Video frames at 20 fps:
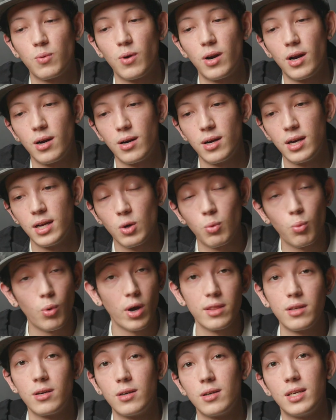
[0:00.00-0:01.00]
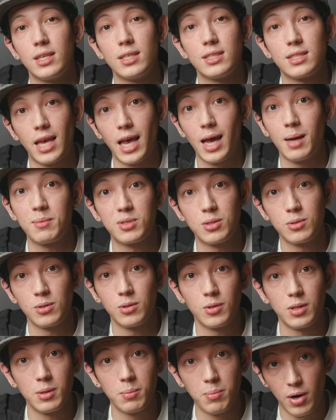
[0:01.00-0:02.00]
where the weather is
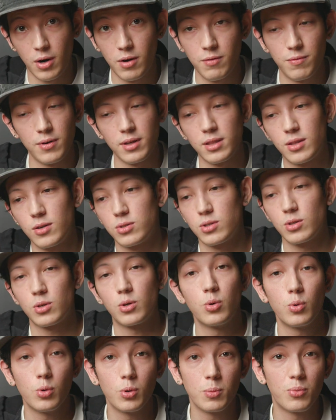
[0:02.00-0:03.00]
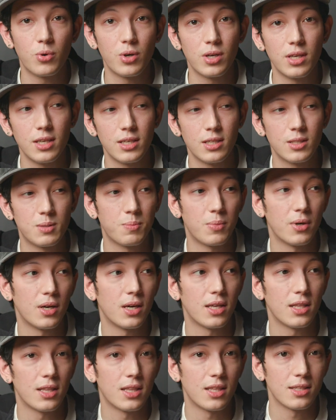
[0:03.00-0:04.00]
absolutely perfect. There's a cool breeze,
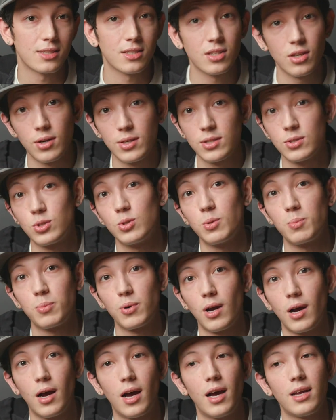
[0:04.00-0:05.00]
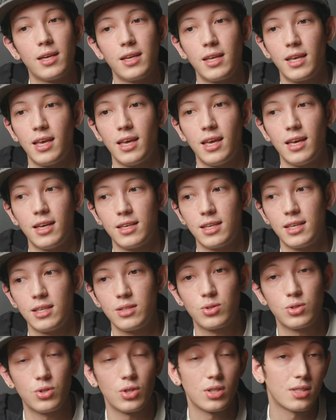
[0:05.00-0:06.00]
but the sun is super hot, and
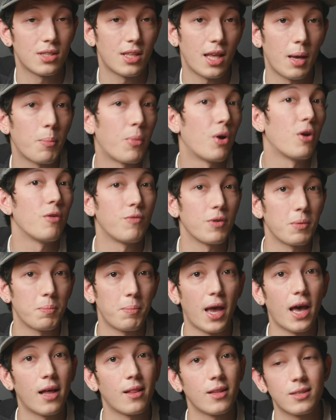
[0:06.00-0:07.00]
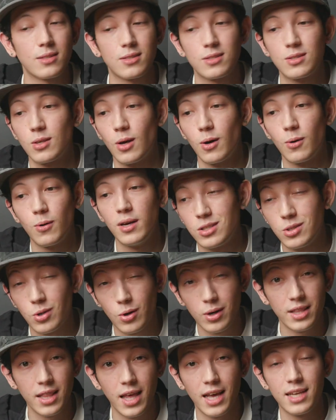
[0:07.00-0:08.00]
it's just that perfect balance. So
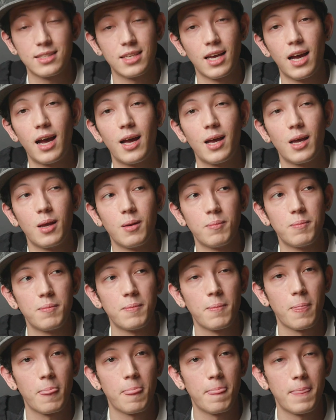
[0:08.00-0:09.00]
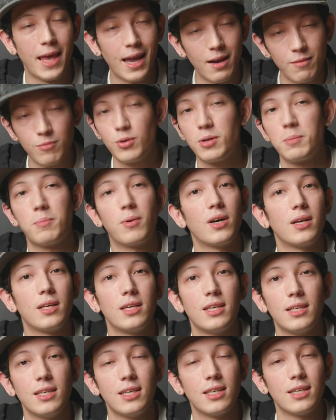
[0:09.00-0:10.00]
during that time,
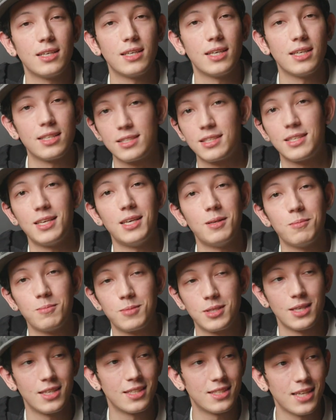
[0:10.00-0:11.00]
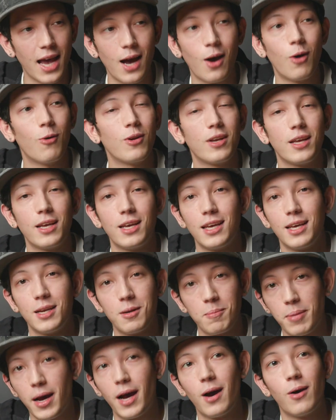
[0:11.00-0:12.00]
everybody, it seems, is out and
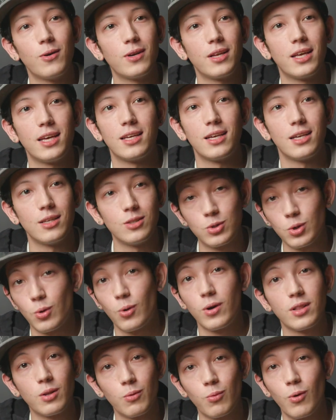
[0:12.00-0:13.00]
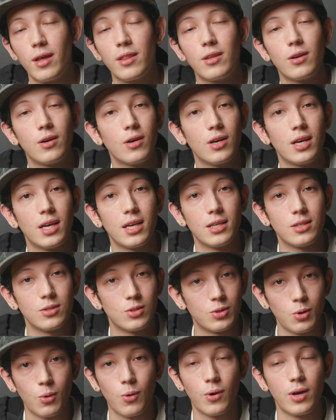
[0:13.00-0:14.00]
about and enjoying the weather and
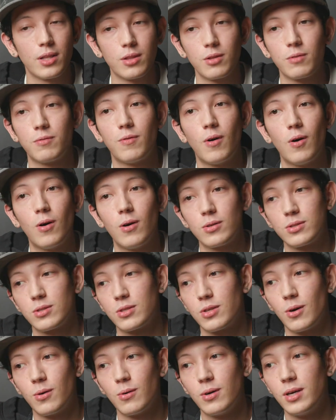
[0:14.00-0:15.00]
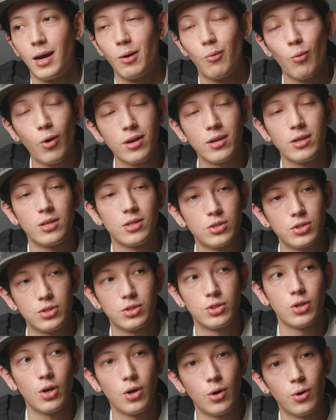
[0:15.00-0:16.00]
enjoying the fall. So I wanted to
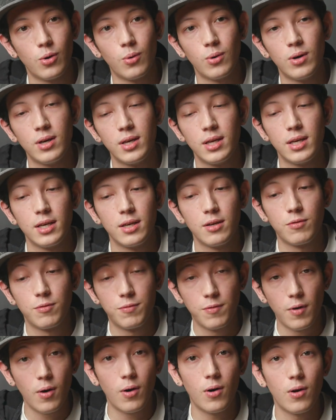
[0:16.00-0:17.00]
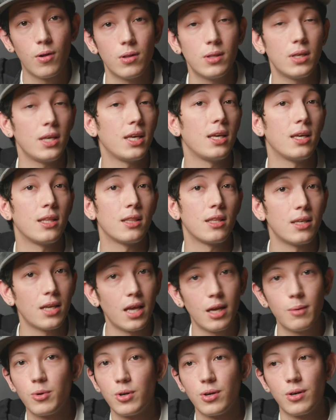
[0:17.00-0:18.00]
show fall in the
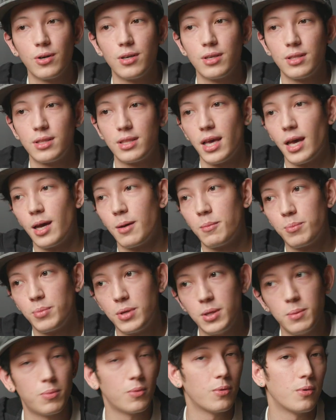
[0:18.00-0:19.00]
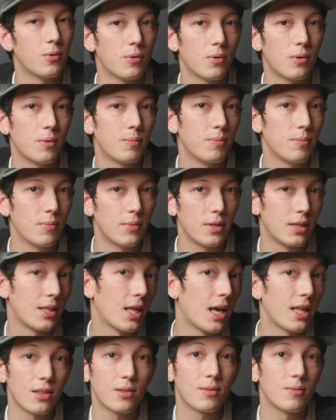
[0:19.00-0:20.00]
neighborhood that people
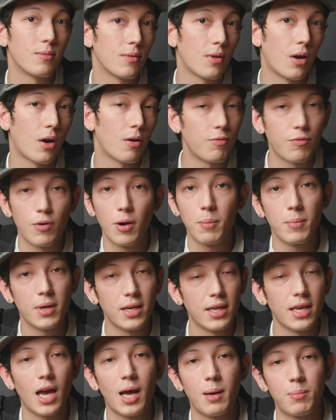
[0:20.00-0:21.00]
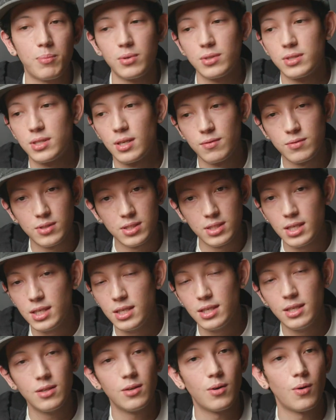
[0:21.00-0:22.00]
that are from Minneapolis have
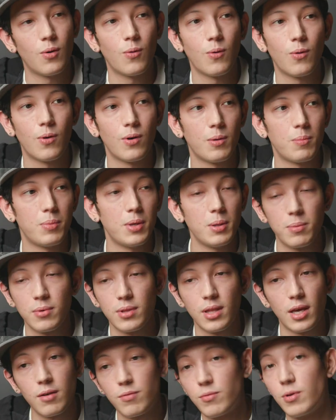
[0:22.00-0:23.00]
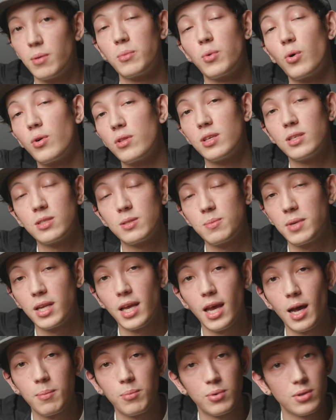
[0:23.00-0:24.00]
seen, or people that are from Northeast
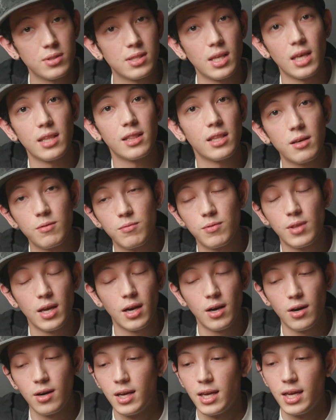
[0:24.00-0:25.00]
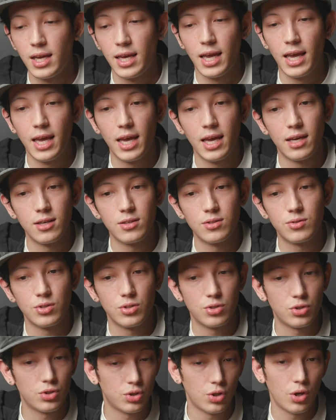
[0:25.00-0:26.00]
Minneapolis, they live there, and
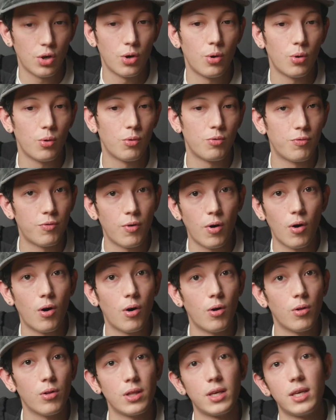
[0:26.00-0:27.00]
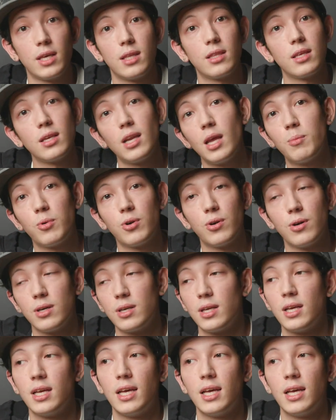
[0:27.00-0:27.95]
just show fall in the neighborhood